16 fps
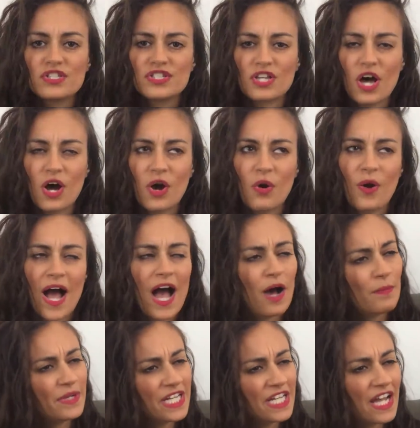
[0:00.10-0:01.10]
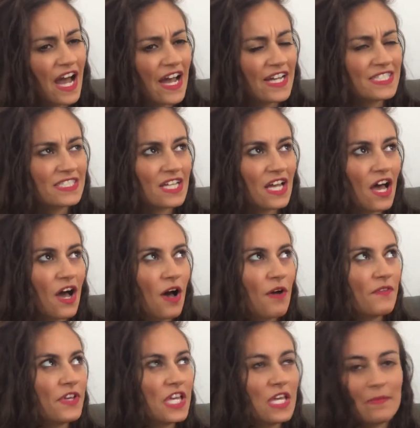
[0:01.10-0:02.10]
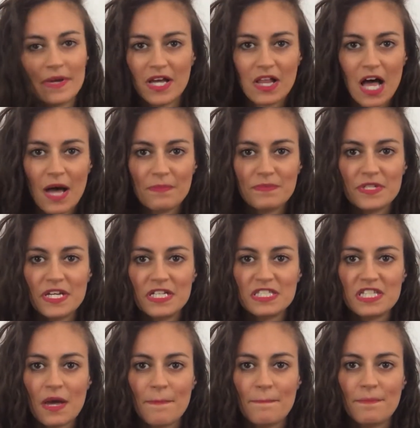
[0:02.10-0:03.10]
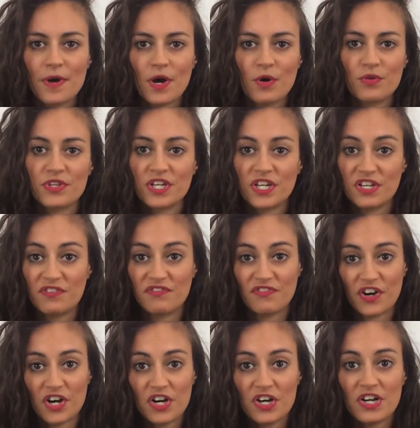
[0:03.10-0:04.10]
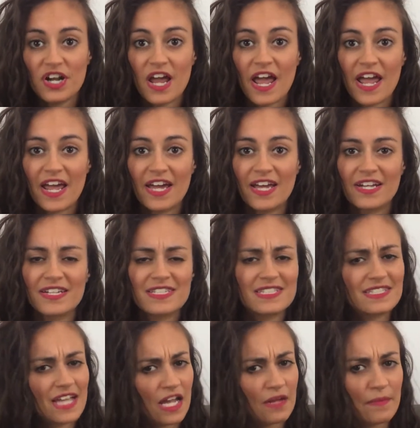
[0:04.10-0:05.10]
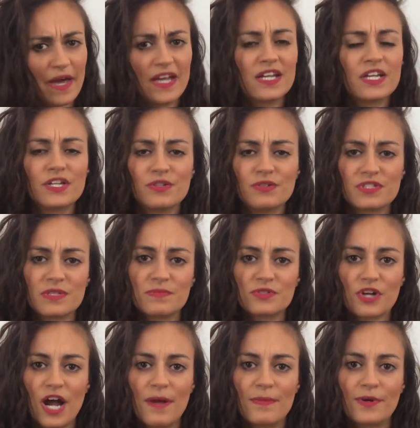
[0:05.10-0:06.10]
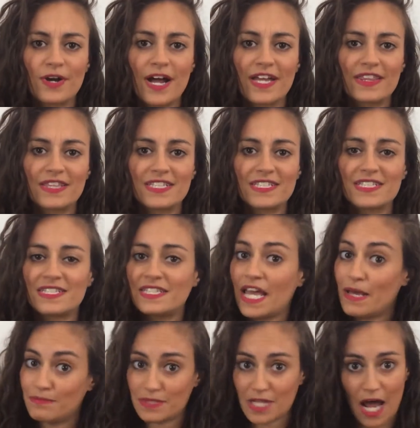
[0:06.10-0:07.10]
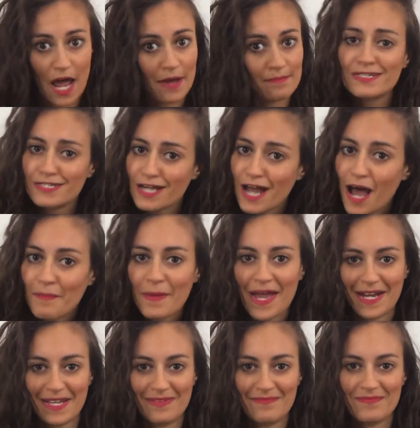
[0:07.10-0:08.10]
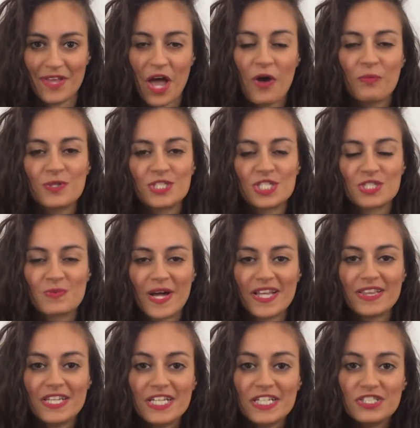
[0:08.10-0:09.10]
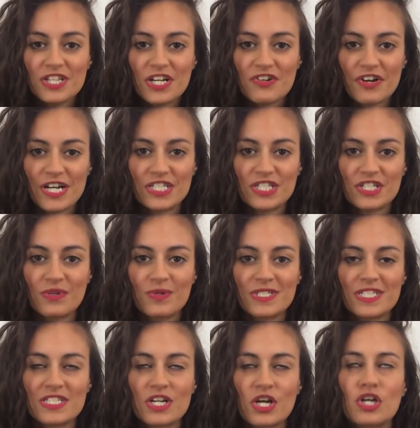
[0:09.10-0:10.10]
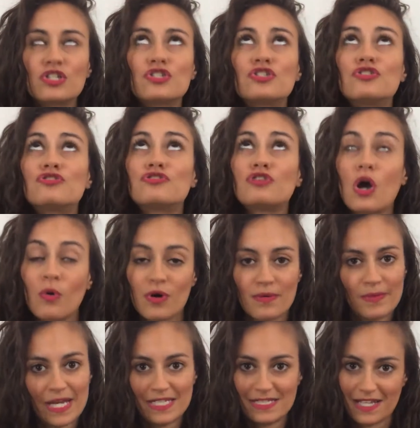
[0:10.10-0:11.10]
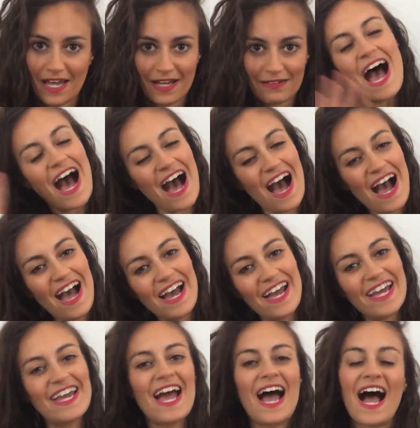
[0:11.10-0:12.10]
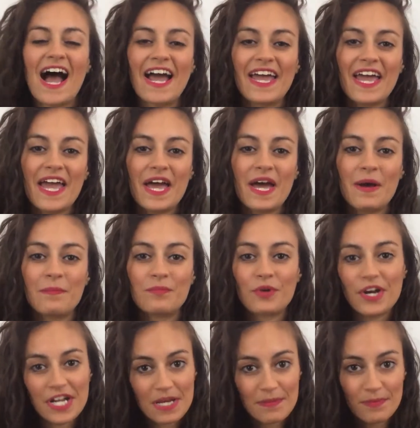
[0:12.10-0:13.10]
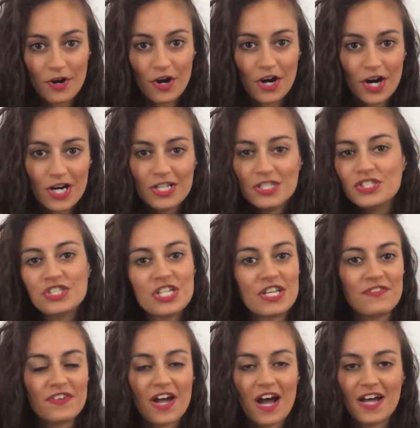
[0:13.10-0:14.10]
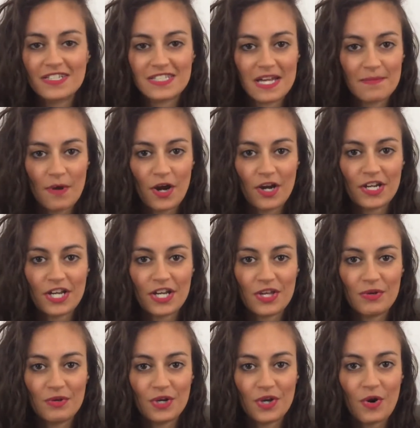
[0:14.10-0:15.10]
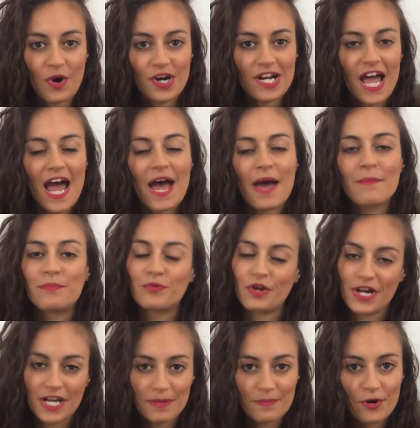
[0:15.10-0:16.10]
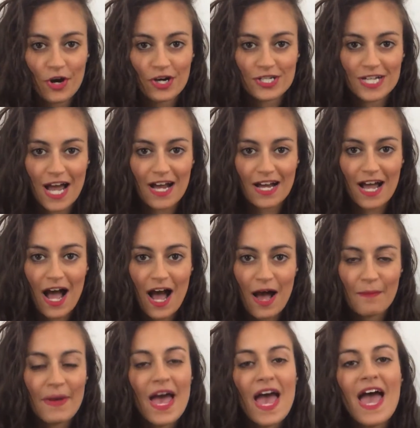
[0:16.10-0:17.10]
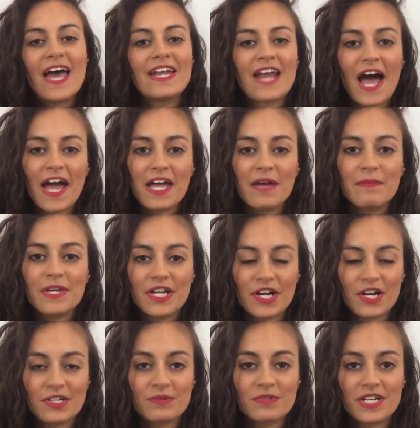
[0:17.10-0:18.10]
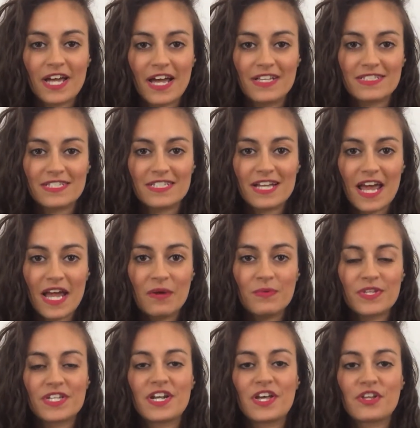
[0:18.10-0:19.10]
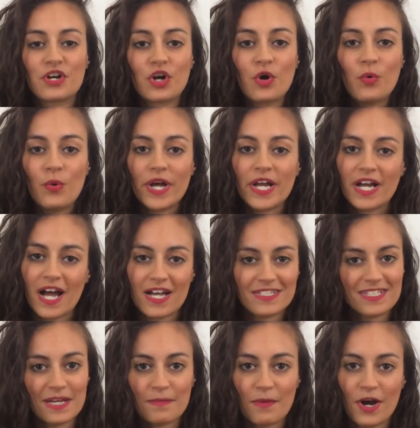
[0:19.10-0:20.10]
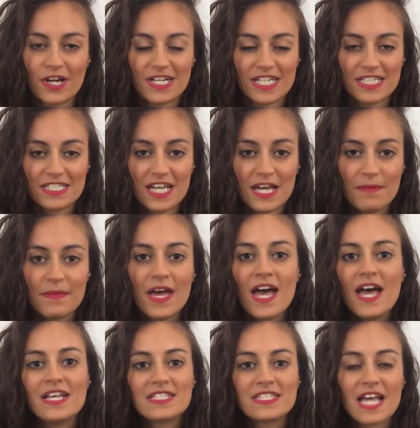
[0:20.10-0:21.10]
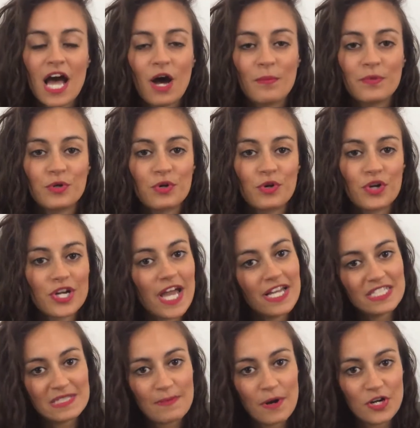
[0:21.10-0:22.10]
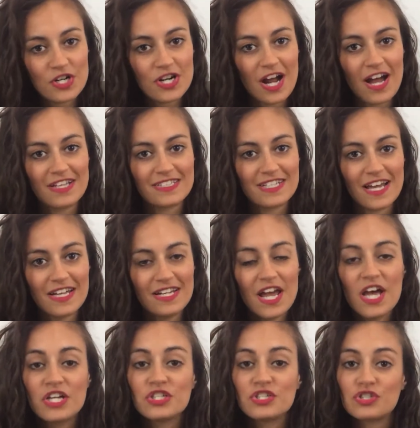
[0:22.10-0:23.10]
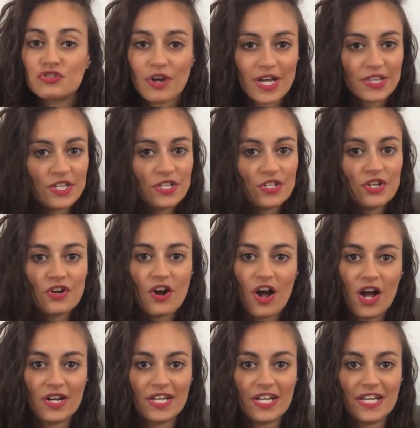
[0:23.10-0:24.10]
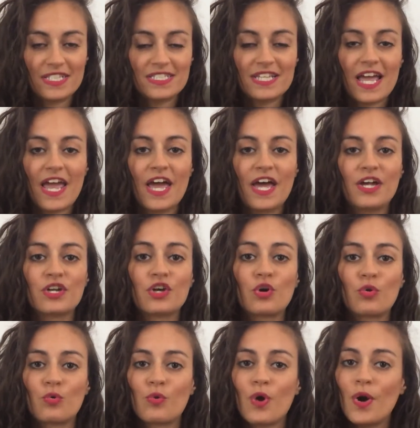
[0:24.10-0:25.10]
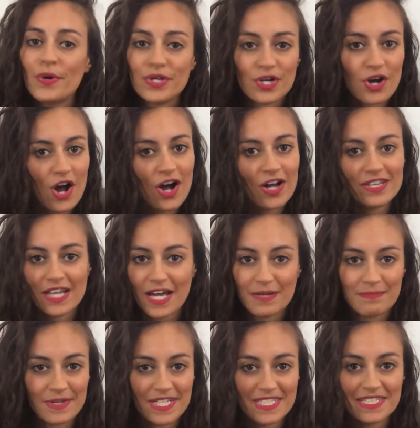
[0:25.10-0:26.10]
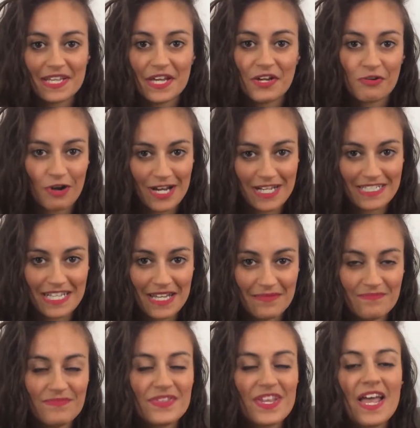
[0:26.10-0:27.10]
So how many kinds of email opt-ins both convert and segment a new subscriber at the same time? Not many, which is why lead generation quizzes are so amazing. Hi, I am Brittany Berger, Chief Content Marketing Unicorn at Brittany Berger dot com, and I am here again today with another quick content marketing tip to help you create smarter content, strengthen your audience, and grow your online biz like crazy.